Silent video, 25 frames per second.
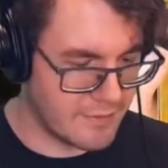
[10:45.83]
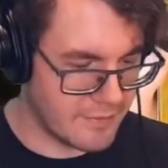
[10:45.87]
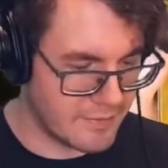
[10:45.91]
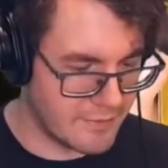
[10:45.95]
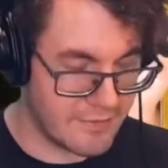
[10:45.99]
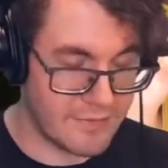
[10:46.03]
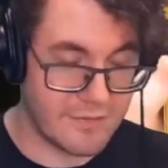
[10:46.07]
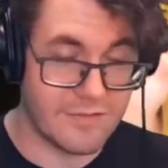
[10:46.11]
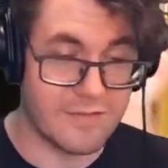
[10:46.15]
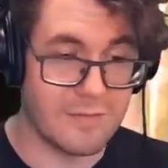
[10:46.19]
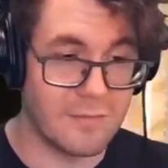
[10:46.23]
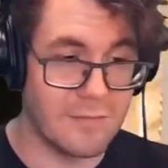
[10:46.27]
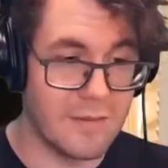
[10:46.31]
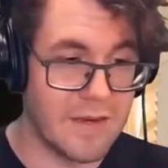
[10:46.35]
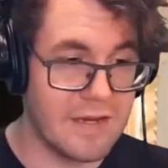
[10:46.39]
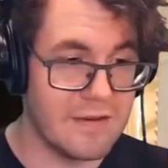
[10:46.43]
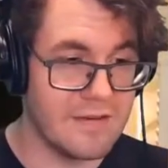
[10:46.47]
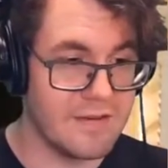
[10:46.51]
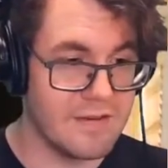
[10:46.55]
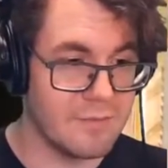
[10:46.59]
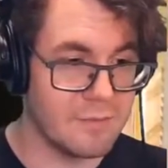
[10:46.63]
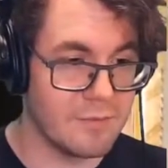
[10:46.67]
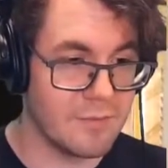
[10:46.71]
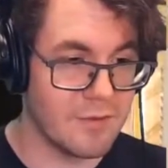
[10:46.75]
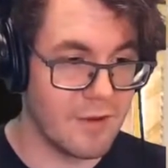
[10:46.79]
This is a
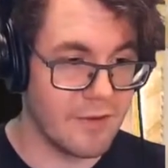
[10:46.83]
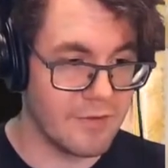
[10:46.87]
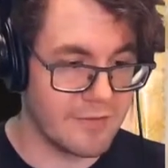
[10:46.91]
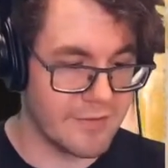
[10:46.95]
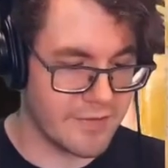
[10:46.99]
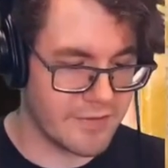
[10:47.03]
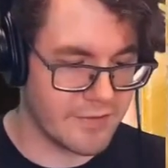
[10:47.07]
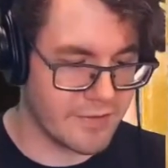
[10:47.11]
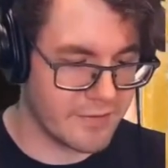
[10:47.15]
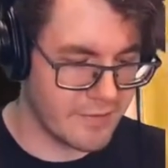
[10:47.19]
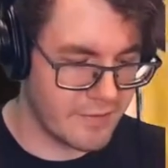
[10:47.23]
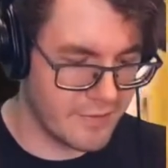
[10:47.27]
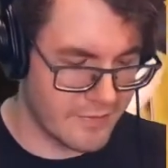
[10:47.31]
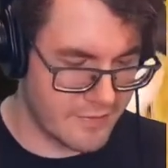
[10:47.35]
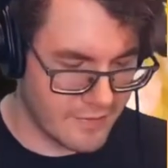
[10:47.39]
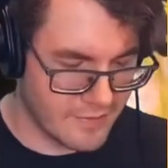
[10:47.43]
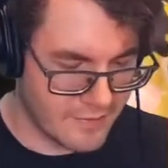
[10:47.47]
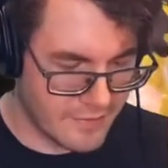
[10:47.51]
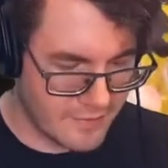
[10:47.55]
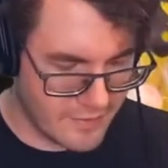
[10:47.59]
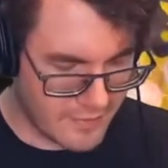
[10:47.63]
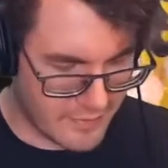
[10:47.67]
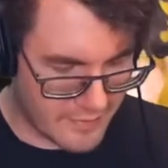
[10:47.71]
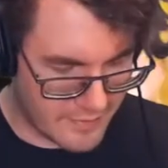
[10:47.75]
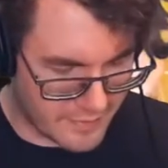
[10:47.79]
painting project.
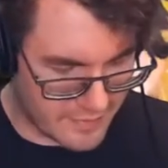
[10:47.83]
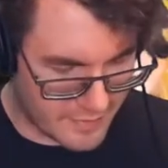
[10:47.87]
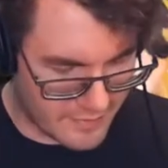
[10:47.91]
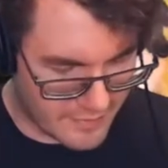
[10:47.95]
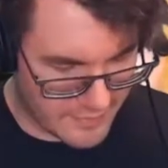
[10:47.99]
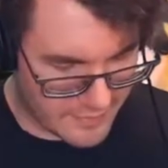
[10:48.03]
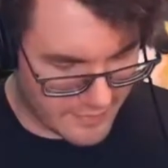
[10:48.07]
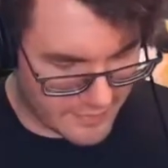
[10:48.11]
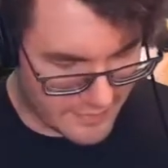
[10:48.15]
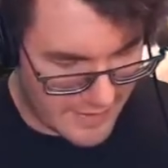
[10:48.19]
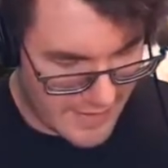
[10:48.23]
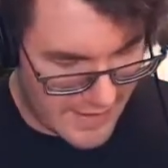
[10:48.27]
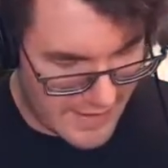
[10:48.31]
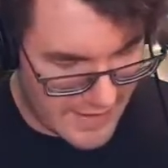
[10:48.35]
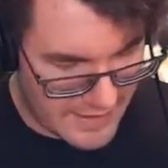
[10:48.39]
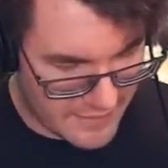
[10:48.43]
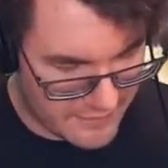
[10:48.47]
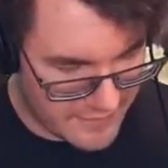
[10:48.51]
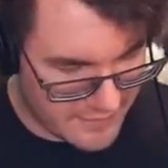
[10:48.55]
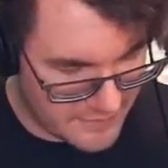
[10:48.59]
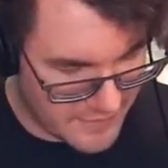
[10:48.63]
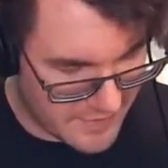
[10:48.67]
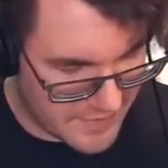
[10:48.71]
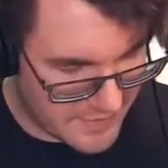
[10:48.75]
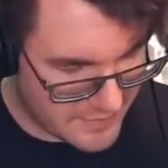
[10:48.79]
I
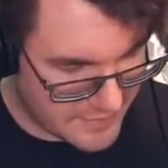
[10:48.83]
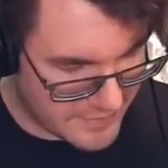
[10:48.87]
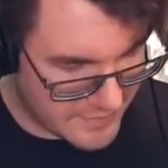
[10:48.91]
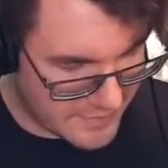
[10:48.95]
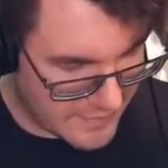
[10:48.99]
haven't painted